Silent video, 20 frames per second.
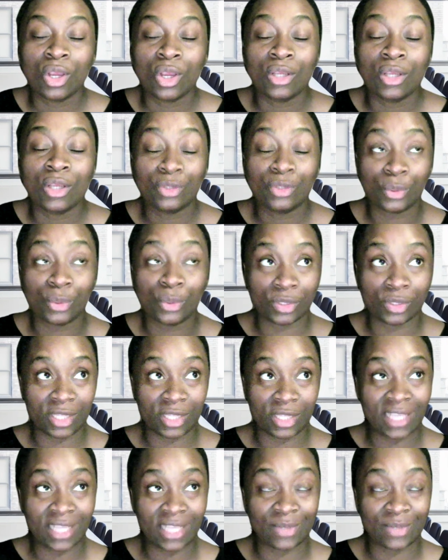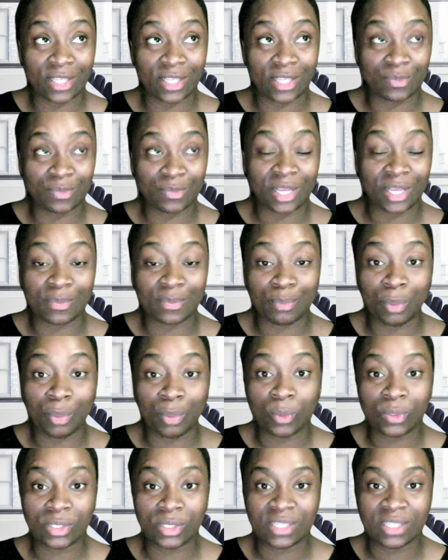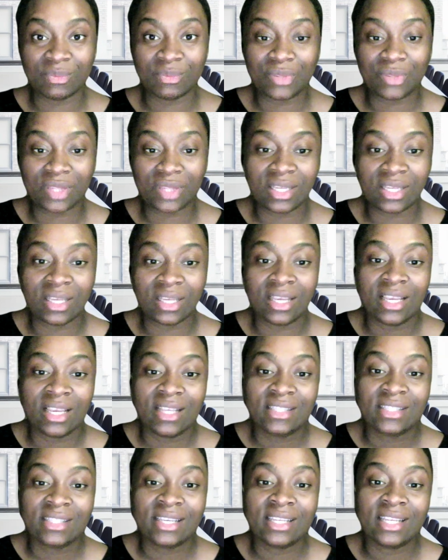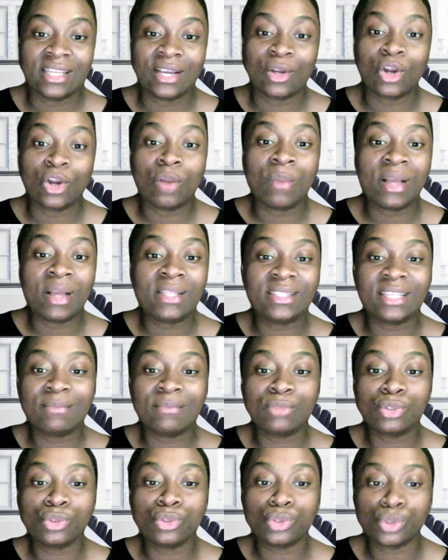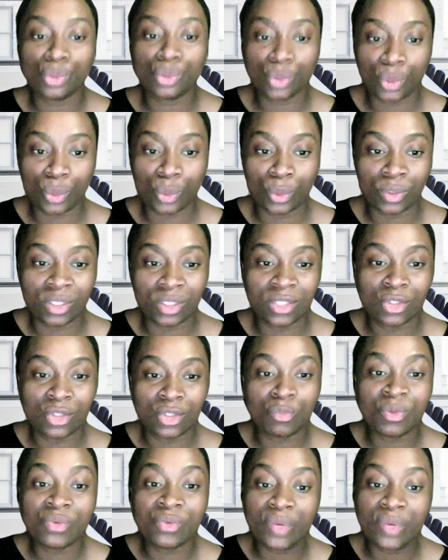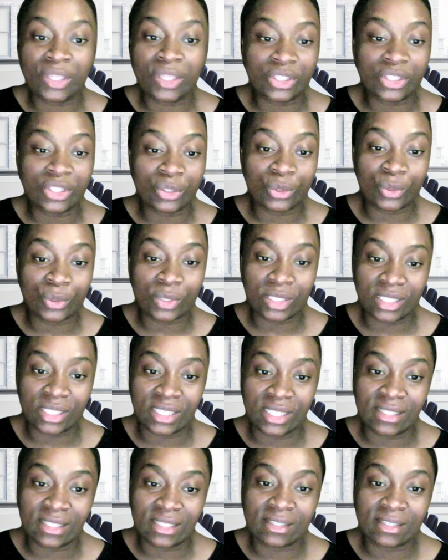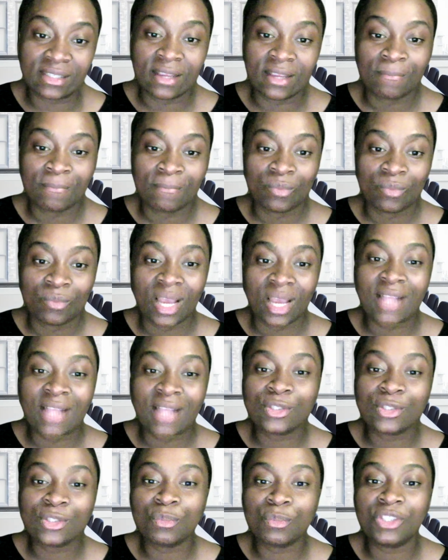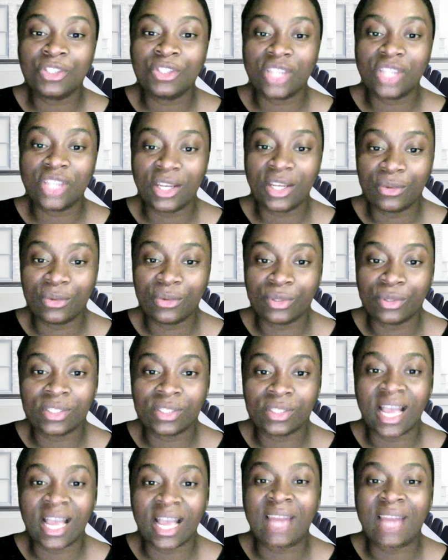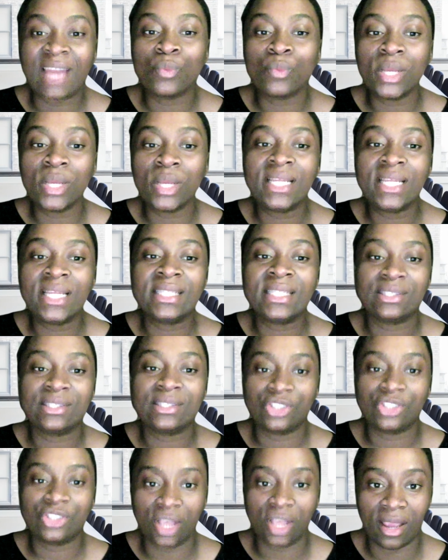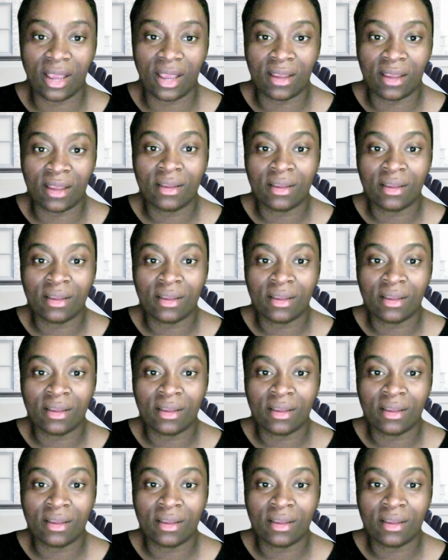So that's Paul to Timothy saying that command them to do good, to be rich in good deeds, and to be generous and willing to share.